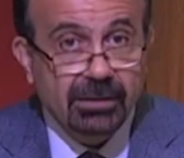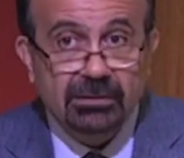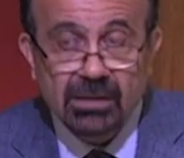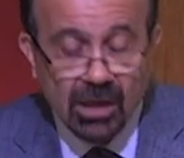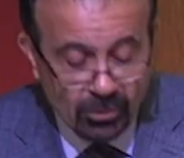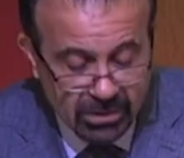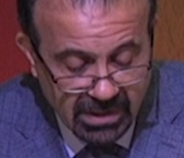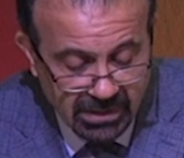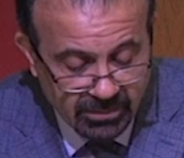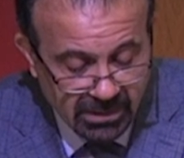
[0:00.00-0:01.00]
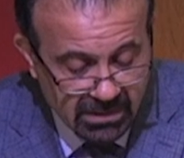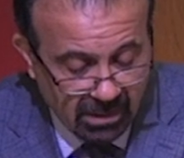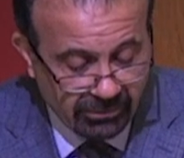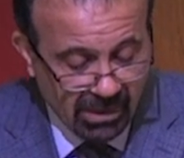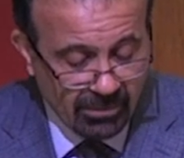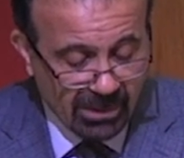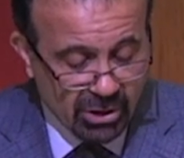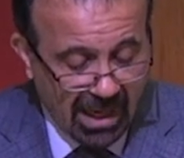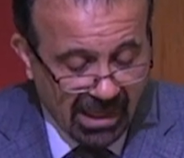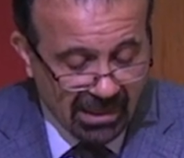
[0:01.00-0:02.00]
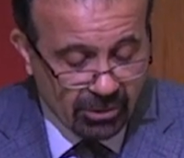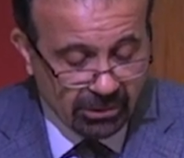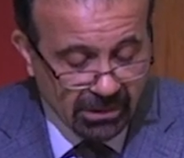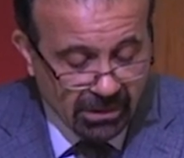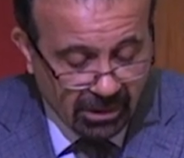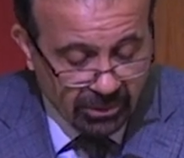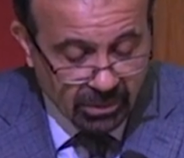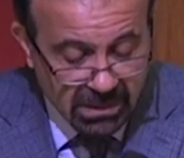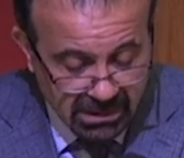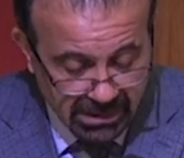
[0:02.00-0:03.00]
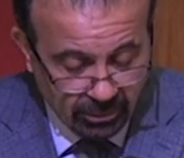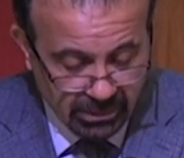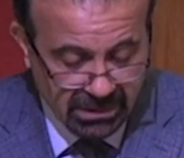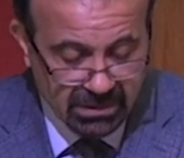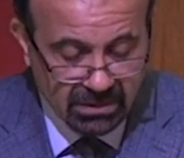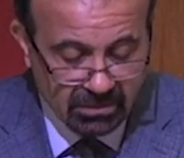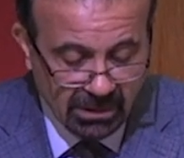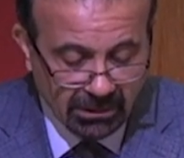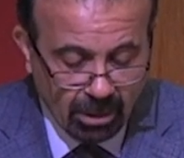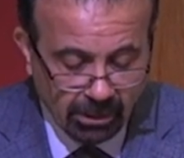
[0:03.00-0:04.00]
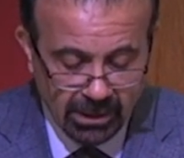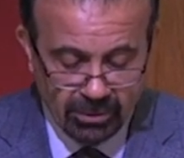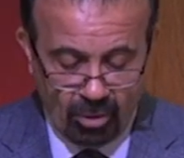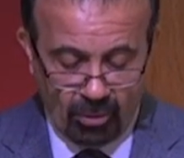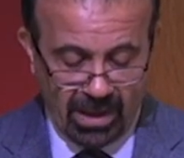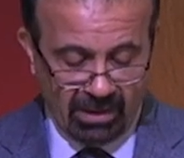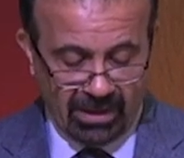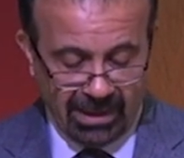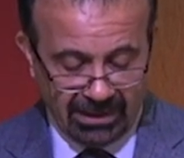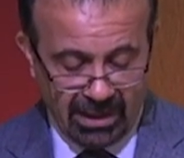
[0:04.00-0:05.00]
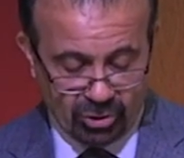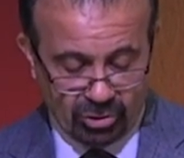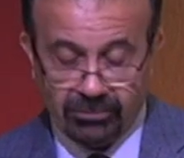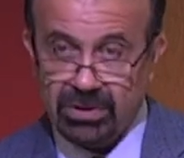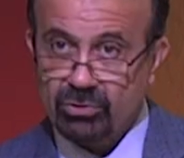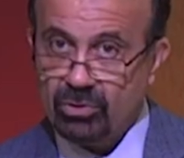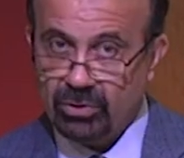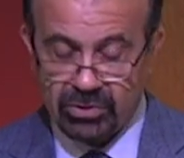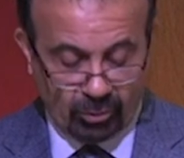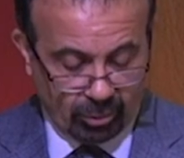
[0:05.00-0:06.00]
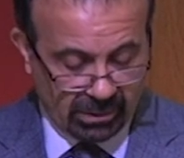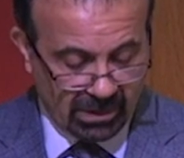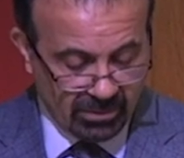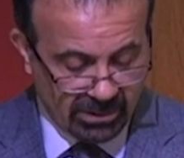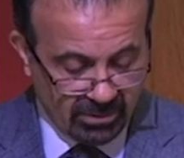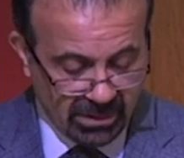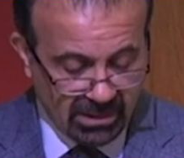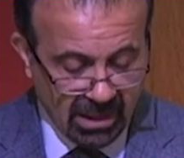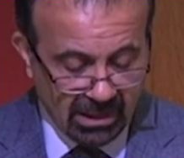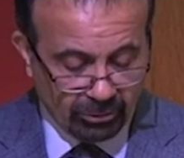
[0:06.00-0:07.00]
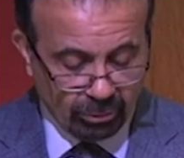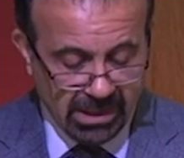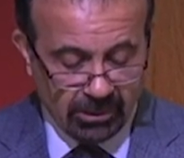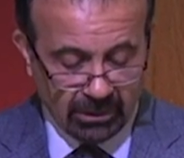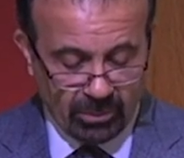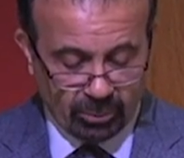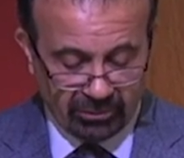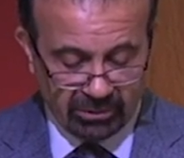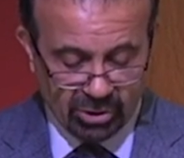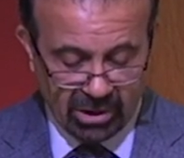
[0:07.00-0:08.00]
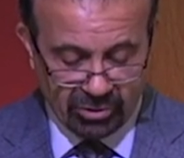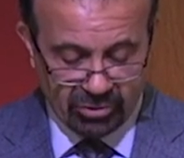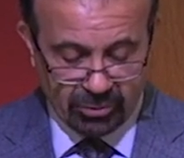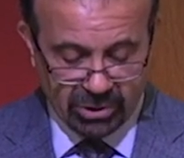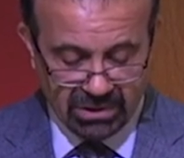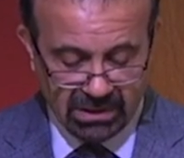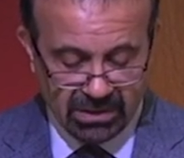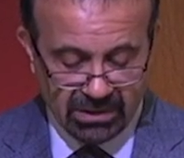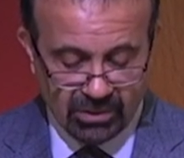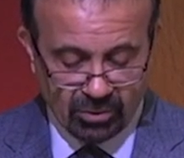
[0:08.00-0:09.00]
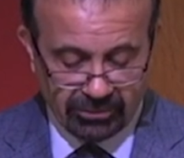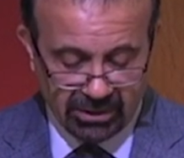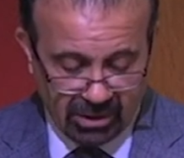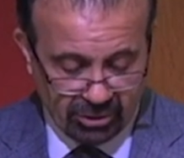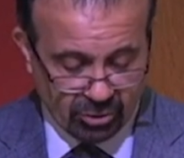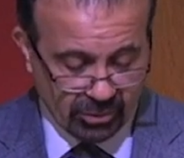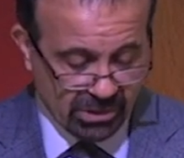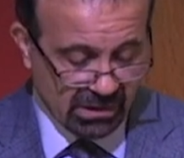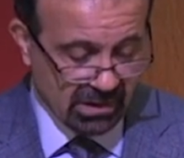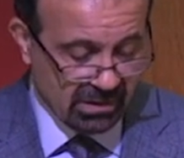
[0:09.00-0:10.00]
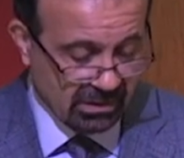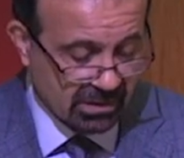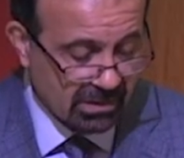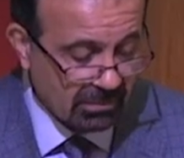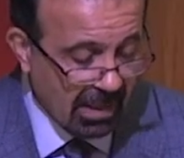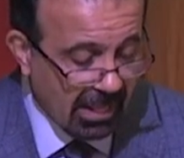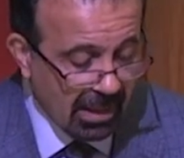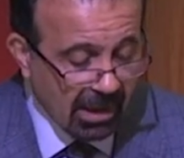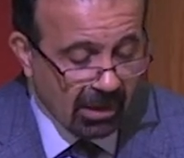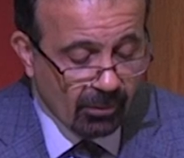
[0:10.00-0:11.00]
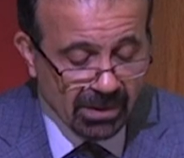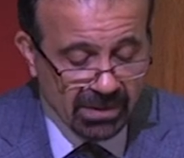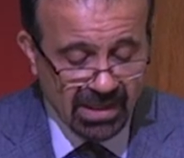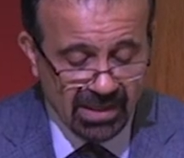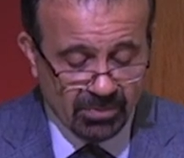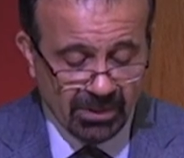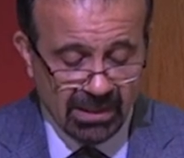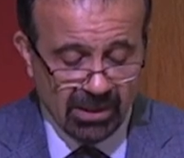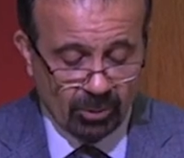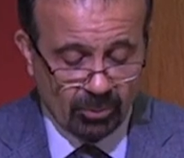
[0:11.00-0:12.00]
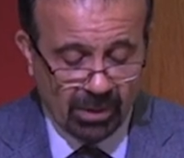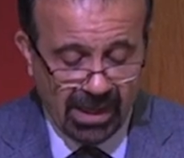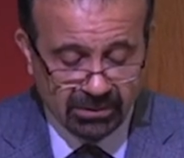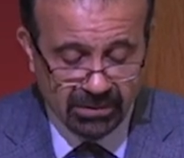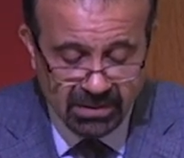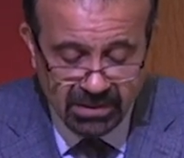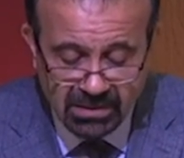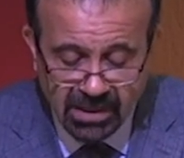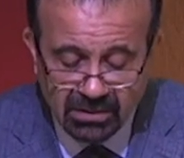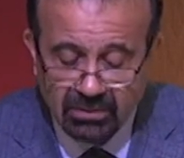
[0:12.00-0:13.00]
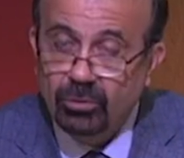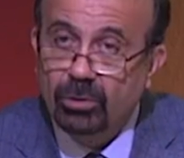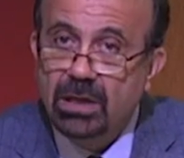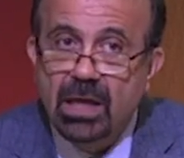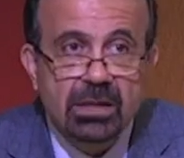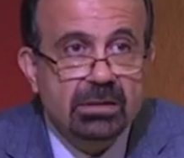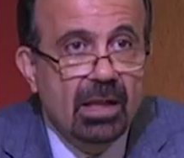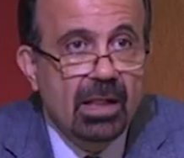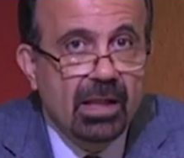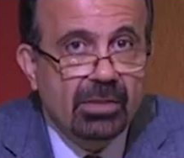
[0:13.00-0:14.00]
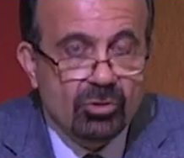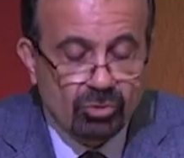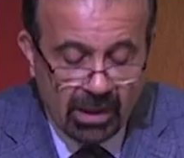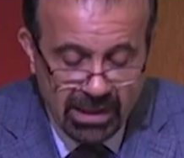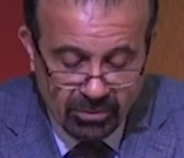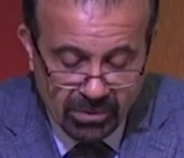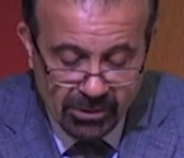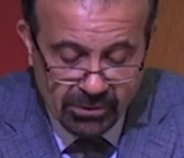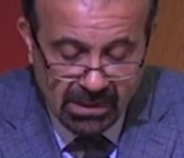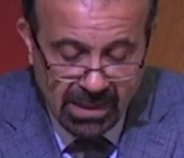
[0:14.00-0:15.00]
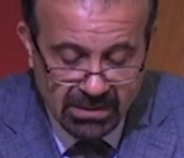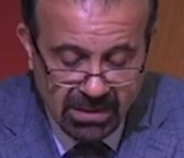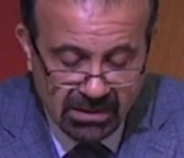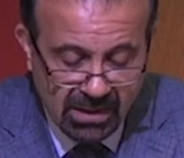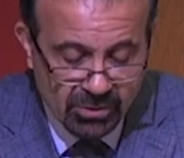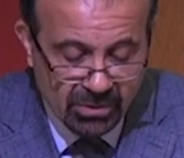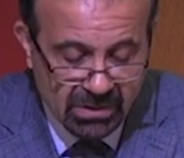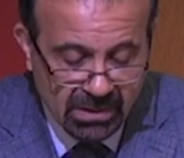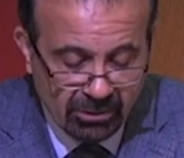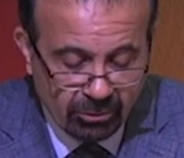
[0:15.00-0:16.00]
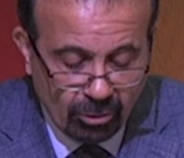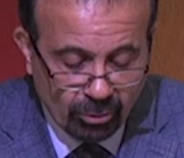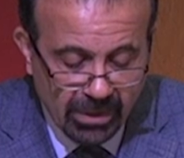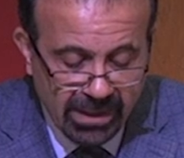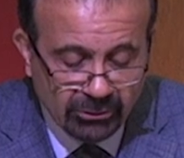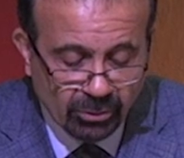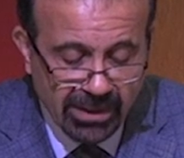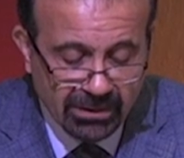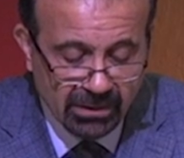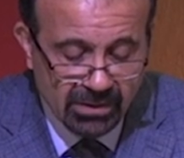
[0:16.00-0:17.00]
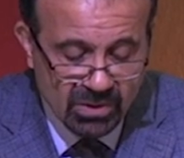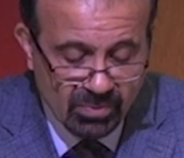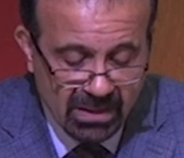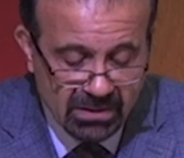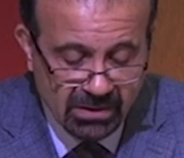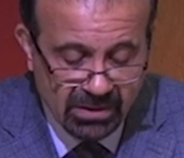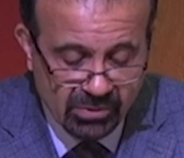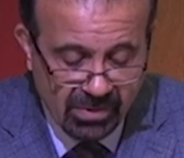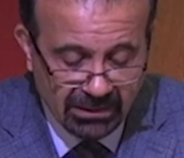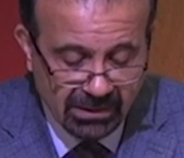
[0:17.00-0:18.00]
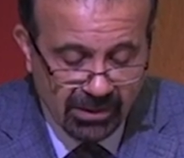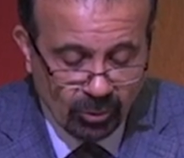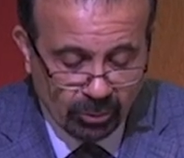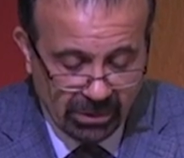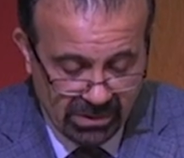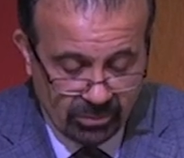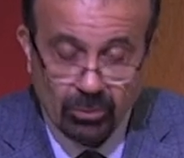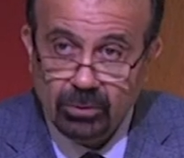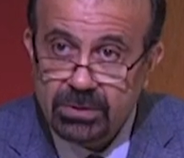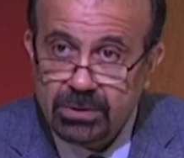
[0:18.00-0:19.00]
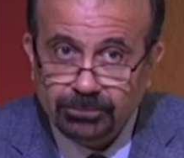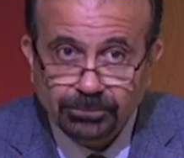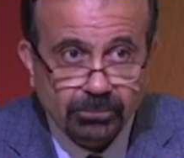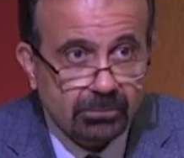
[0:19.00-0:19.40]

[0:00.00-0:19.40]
Netanyahu's statements are very much anchored in the country's legal system and are in no way a violation of Israel's core commitment to legally privileging Jewish citizens over non-Jewish citizens. While this has been legal practice since 1948, the July 2018 nation-state law reiterated these basic Israeli legal principles.